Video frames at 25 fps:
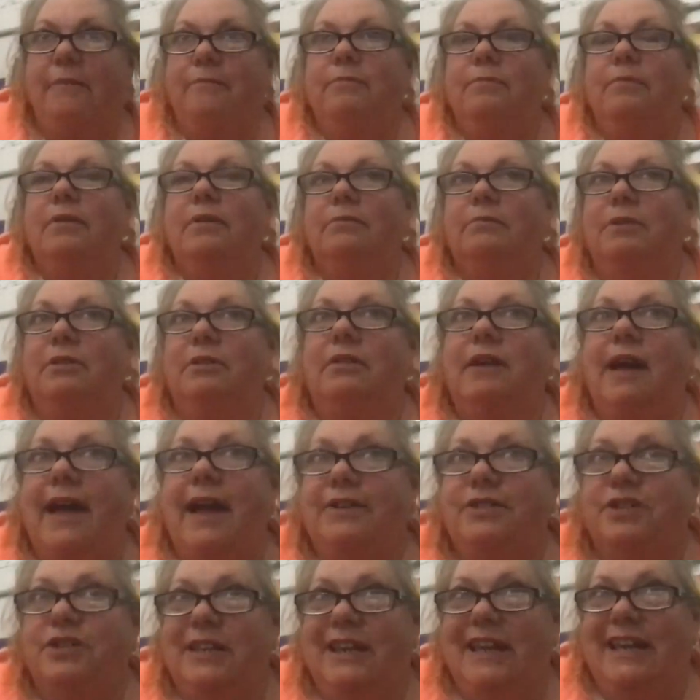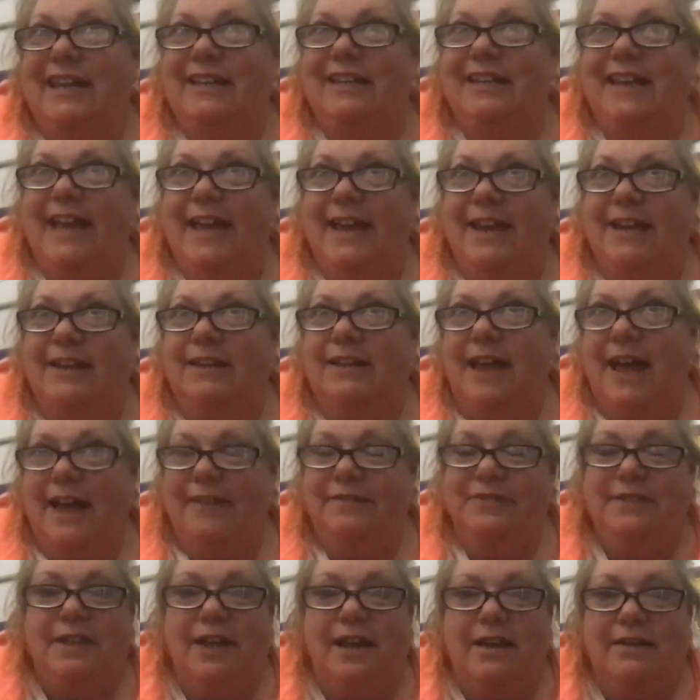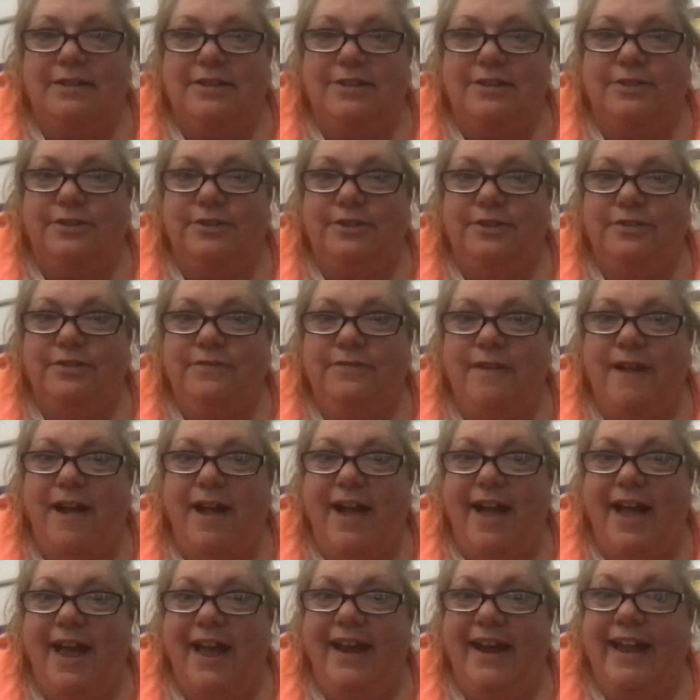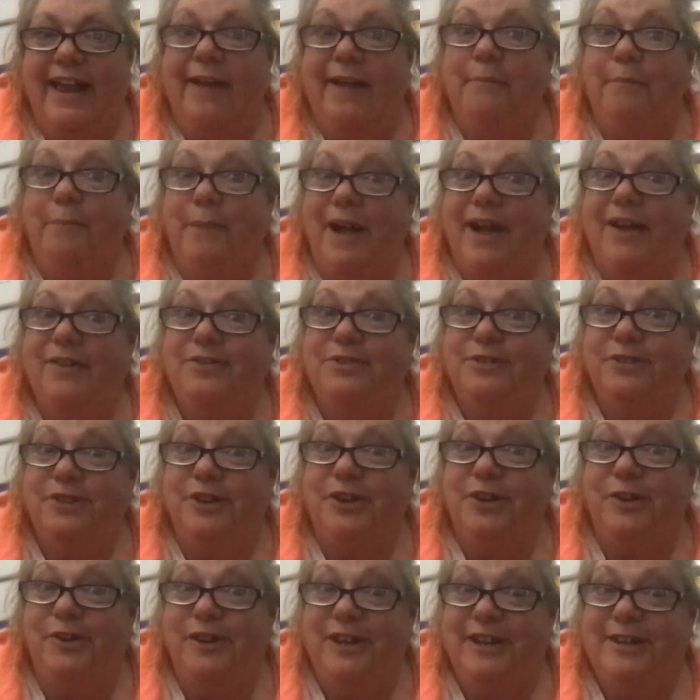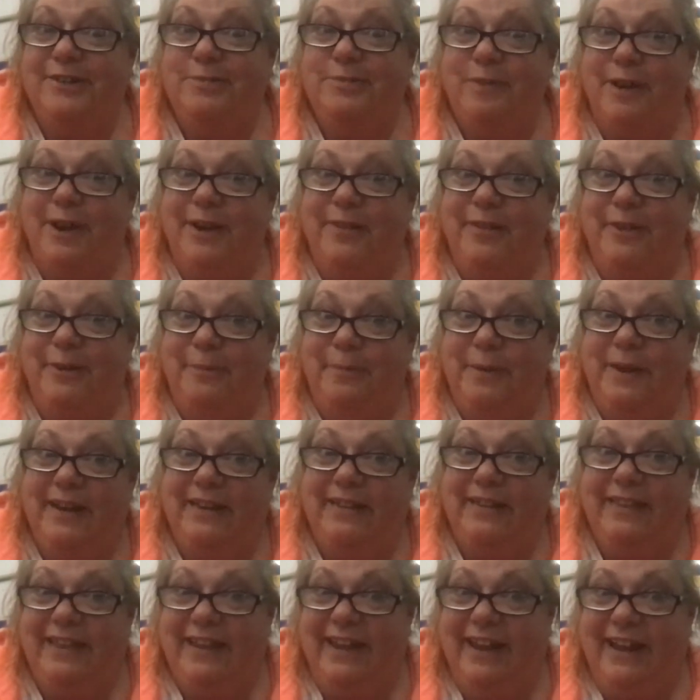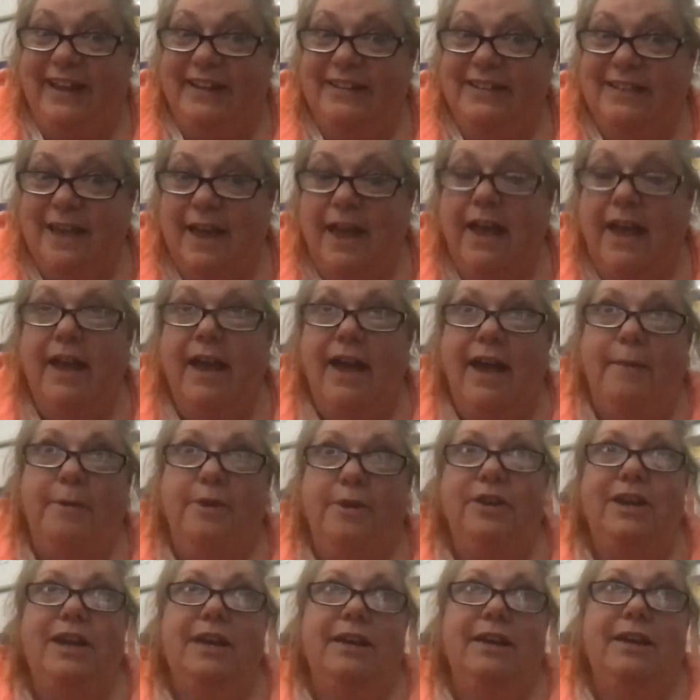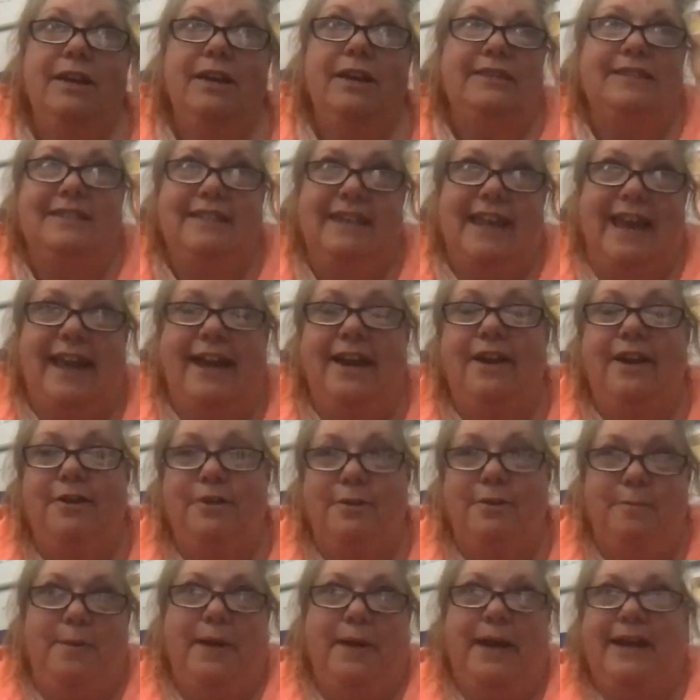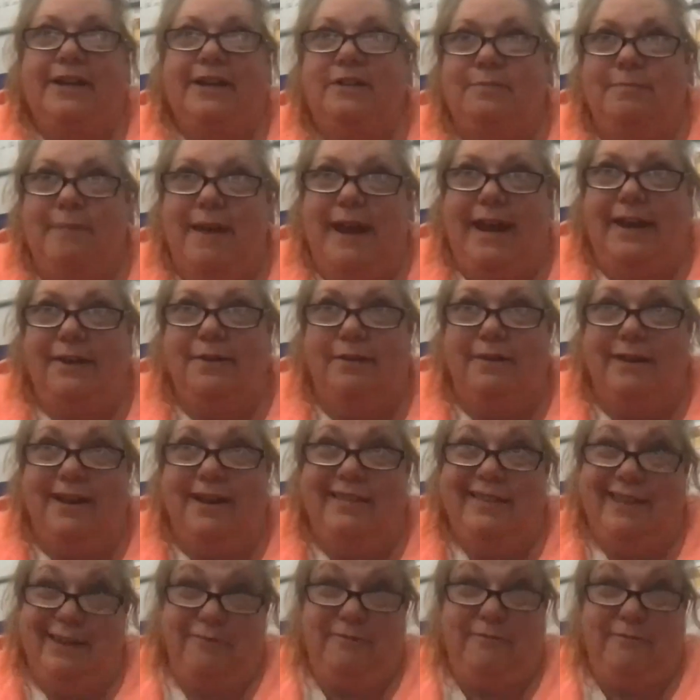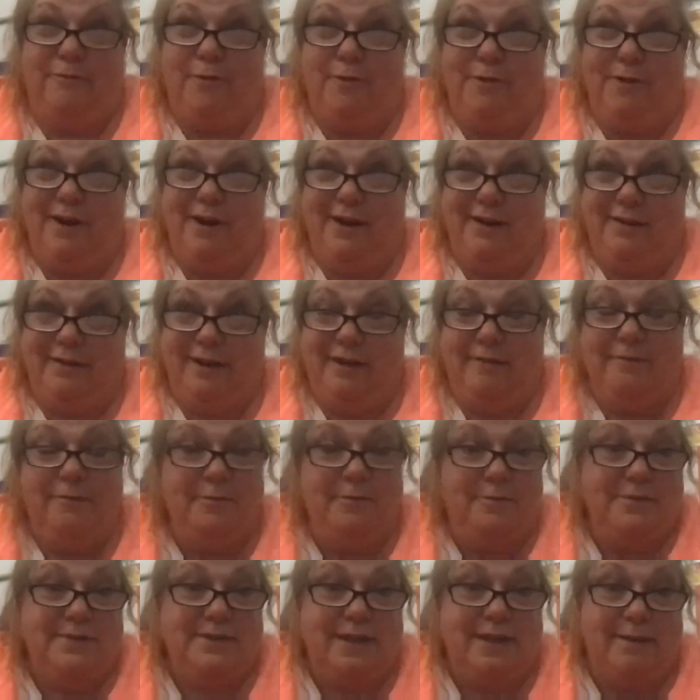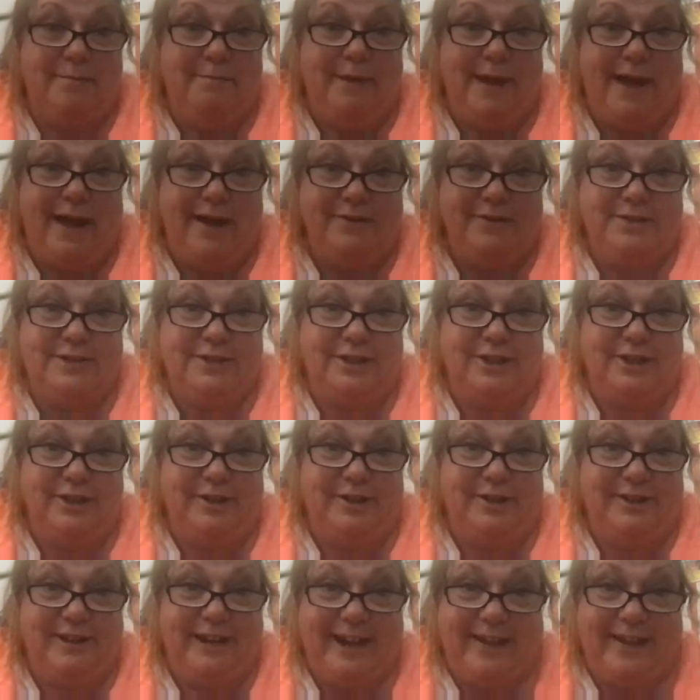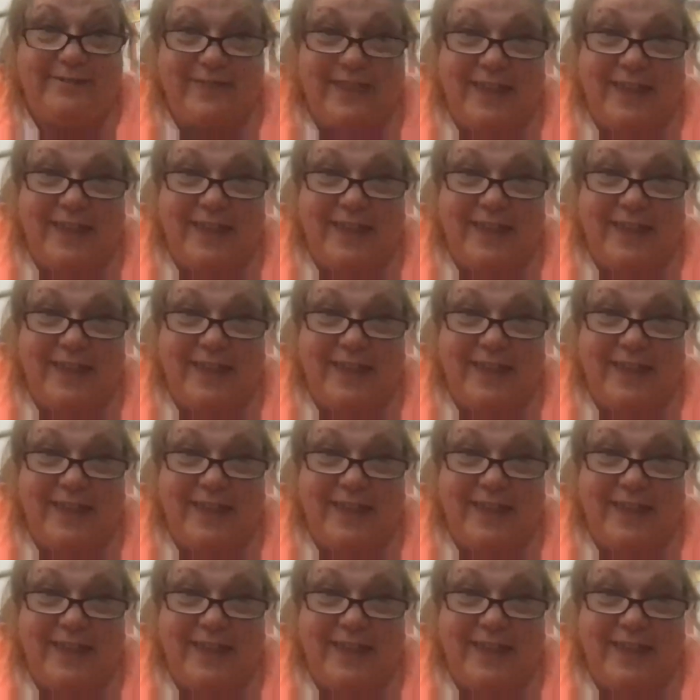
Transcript: Well, we're actually Indiana livestock certified and biosecurity is one of their big things. I mean, you get like this 800 page manual, I think 400 of it was on biosecurity.